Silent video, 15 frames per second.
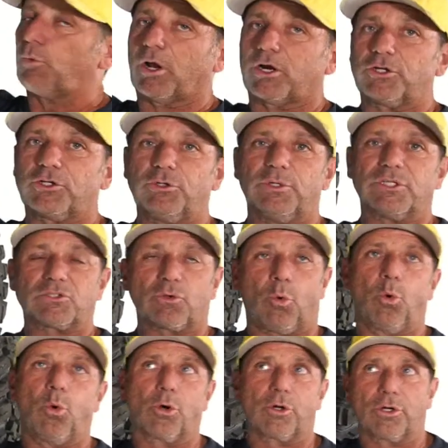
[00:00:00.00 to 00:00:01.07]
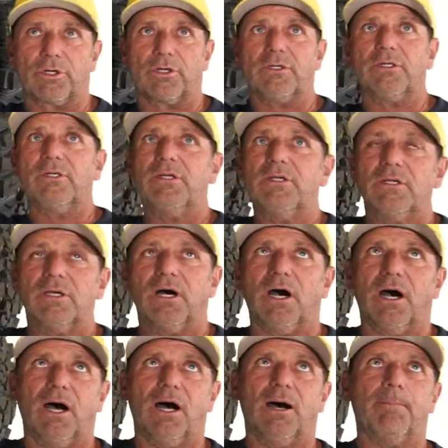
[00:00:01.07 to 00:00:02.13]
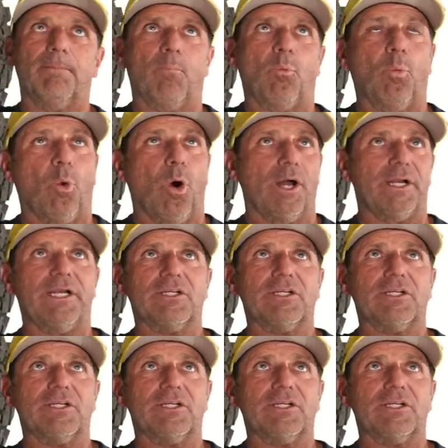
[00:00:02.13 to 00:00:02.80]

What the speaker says: you want to do is order 1